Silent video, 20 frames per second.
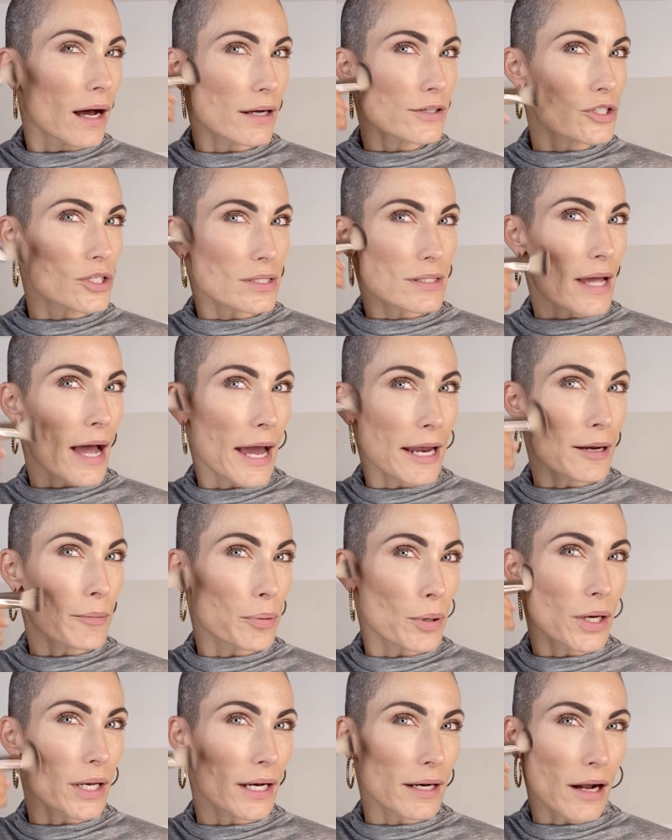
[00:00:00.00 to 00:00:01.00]
just kind of
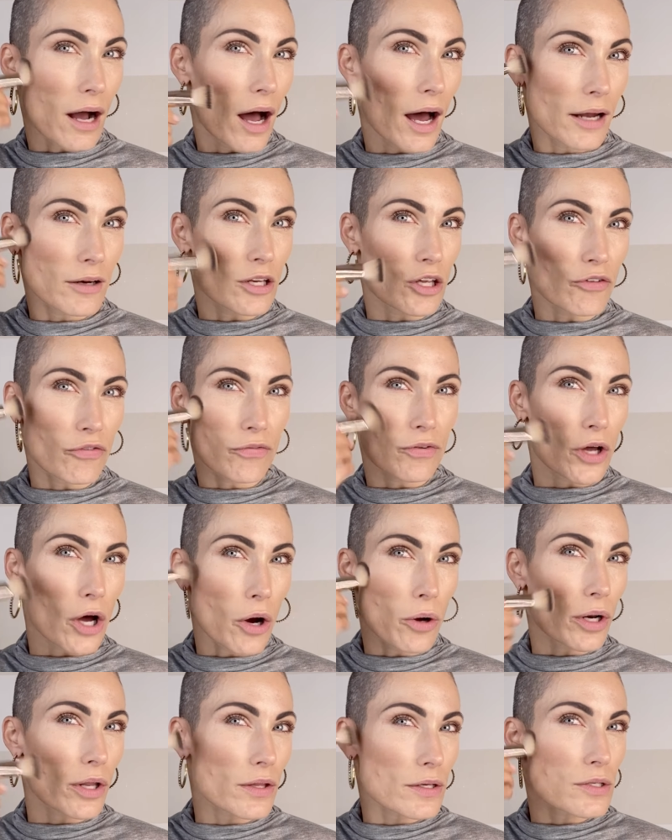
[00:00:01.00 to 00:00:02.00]
put it on. You
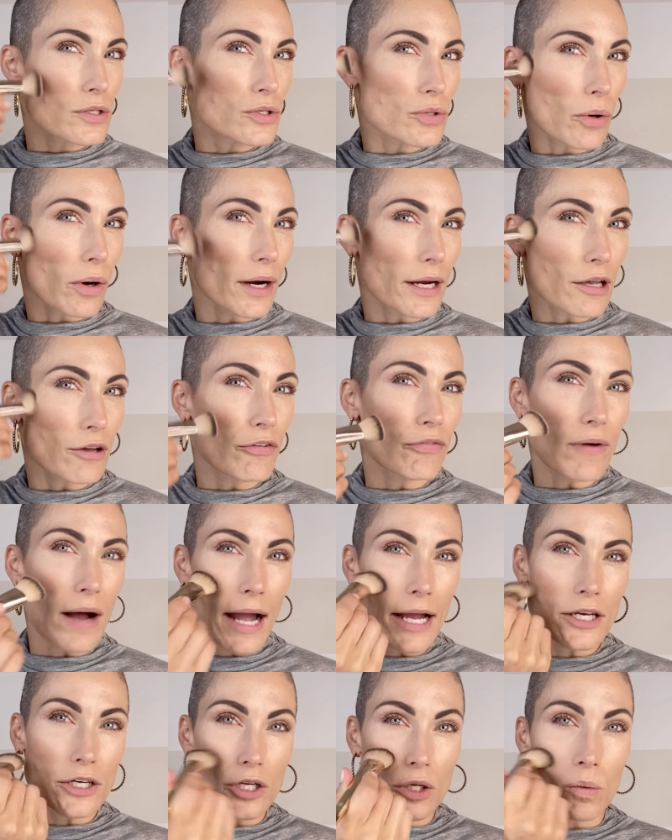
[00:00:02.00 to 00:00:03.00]
go to the store, you
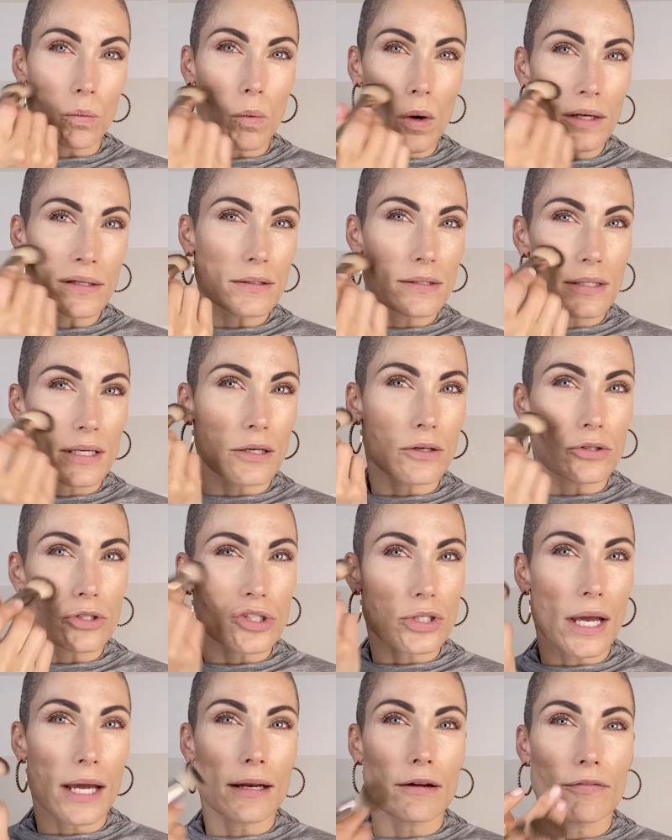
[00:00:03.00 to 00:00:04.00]
find your one single
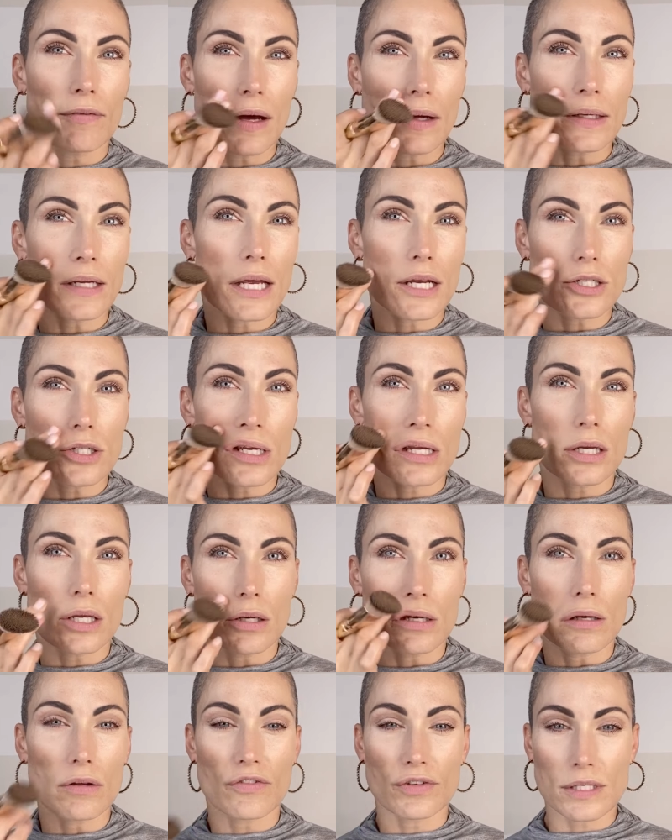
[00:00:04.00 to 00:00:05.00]
shade of foundation,
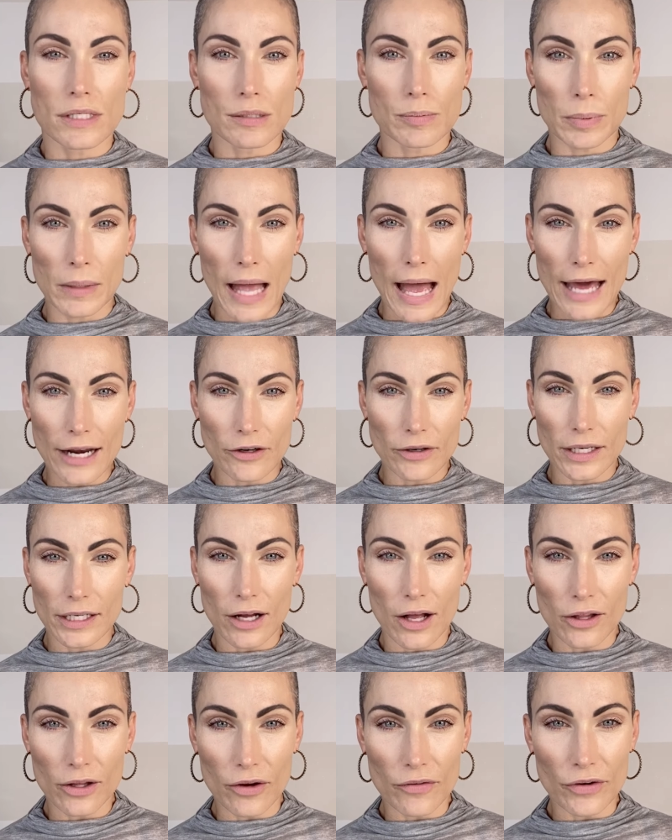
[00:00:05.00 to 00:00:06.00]
you splatter it
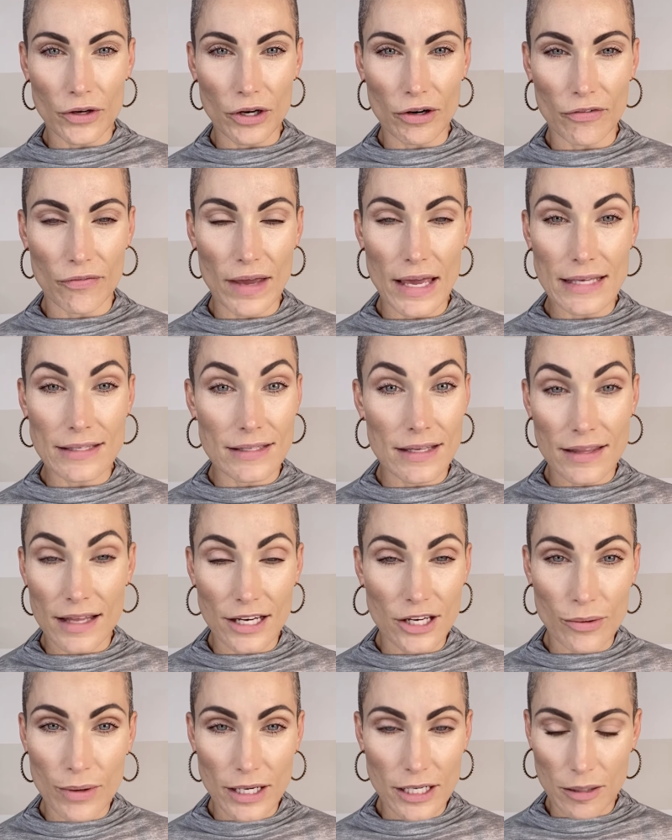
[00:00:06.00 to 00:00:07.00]
all over your face, and
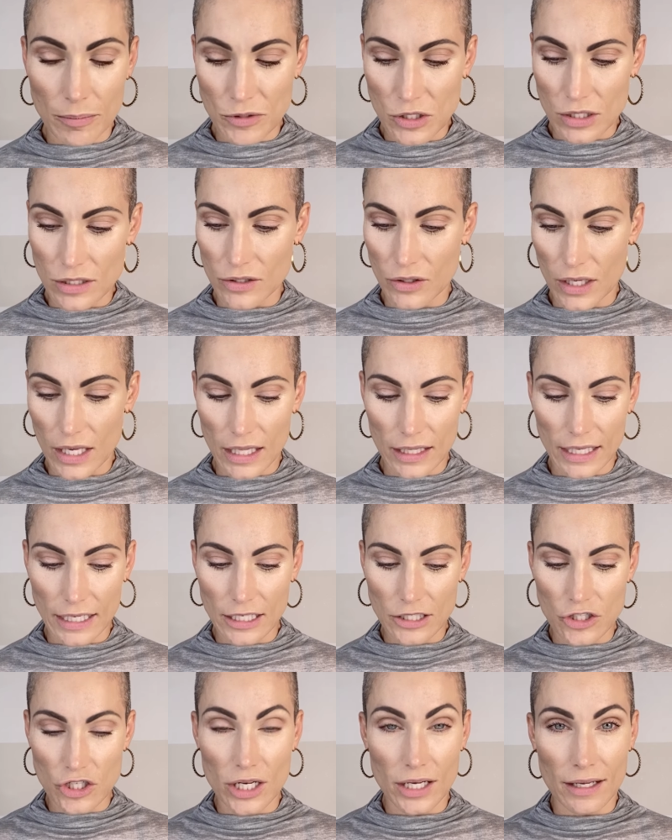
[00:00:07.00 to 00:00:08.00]
then you end up just looking
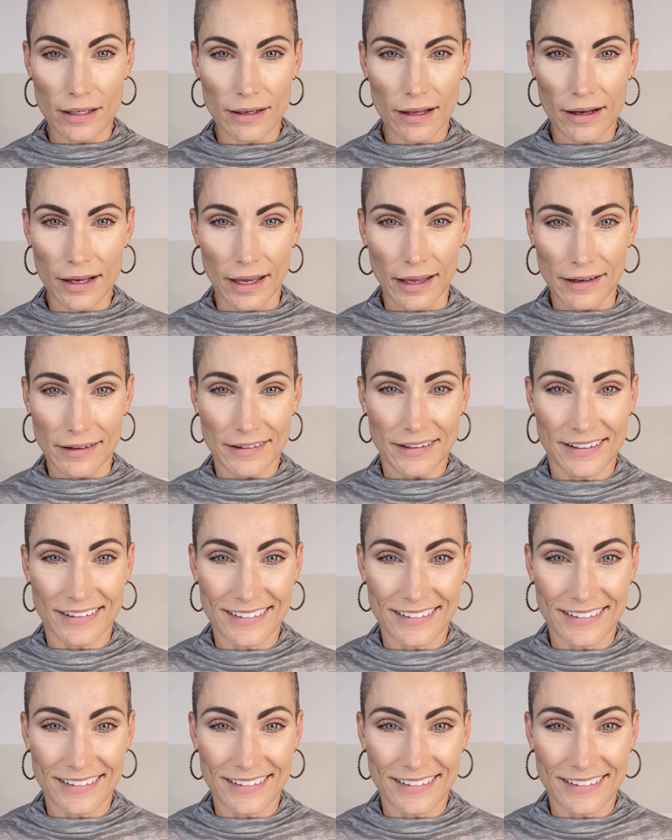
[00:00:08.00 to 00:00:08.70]
like a chicken nugget.